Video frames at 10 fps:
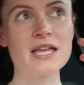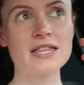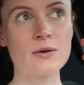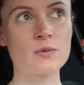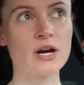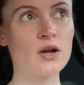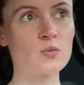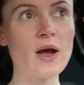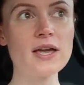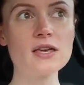They were
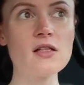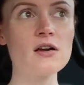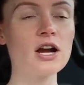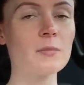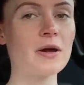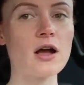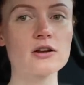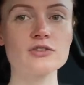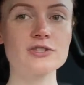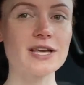irregular, and my
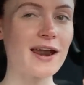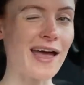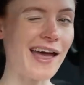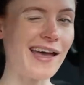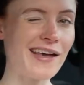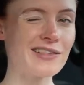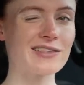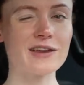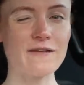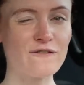doctor said, Hey,
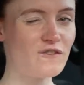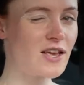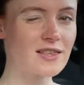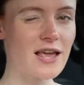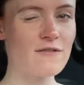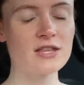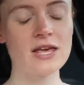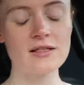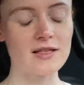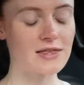it's gonna fix
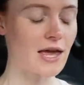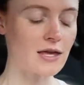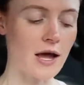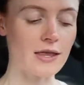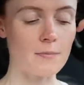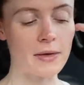everything. Let's get you on the